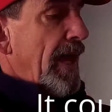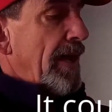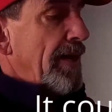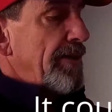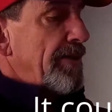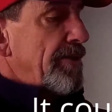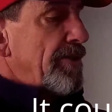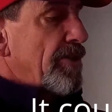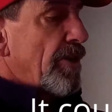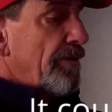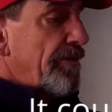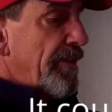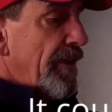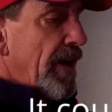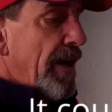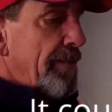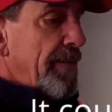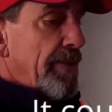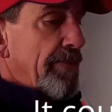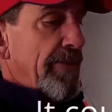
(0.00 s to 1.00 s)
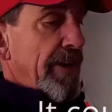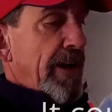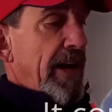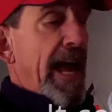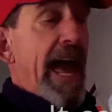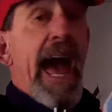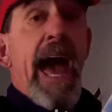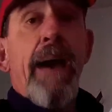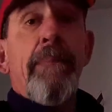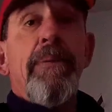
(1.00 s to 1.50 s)
So far I've been very
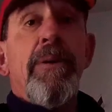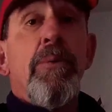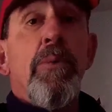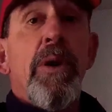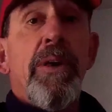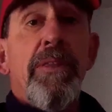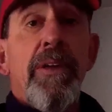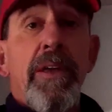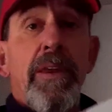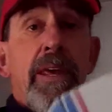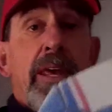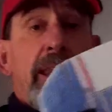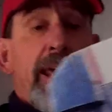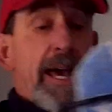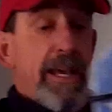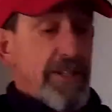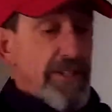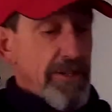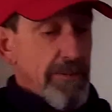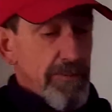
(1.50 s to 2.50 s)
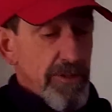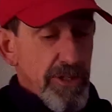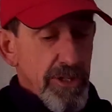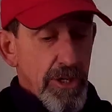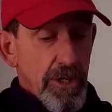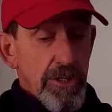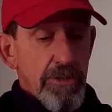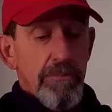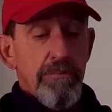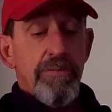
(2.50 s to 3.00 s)
happy with it. It has some
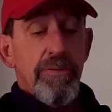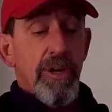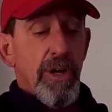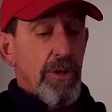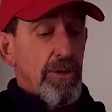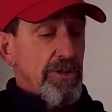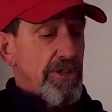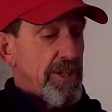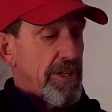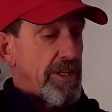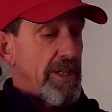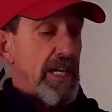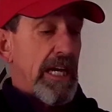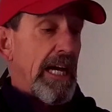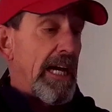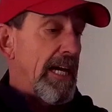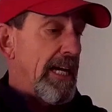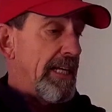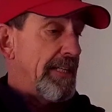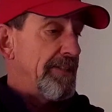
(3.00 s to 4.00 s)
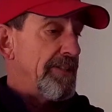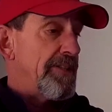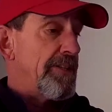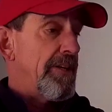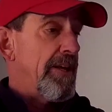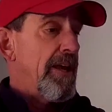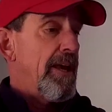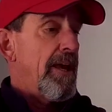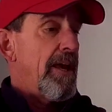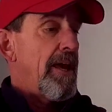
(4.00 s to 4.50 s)
certain pros and cons.
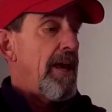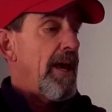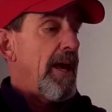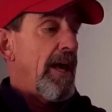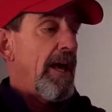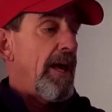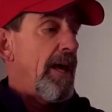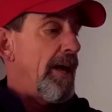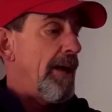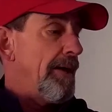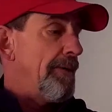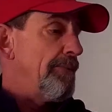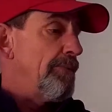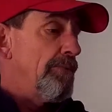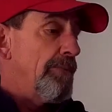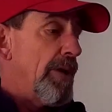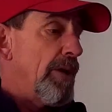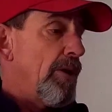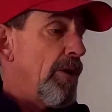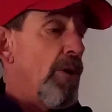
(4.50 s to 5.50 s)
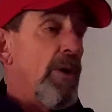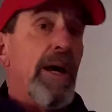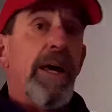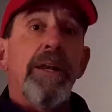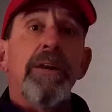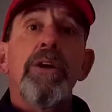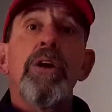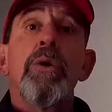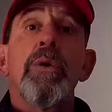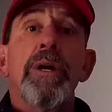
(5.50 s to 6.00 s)
I'll go ahead
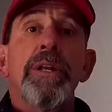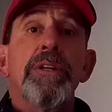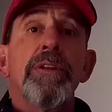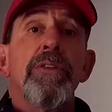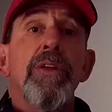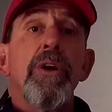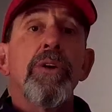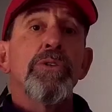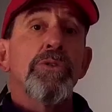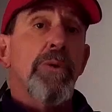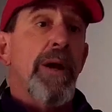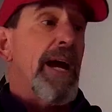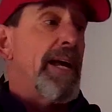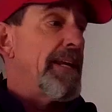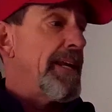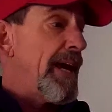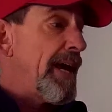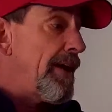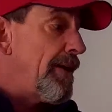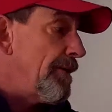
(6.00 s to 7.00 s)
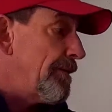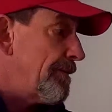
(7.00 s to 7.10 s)
and go into those right now.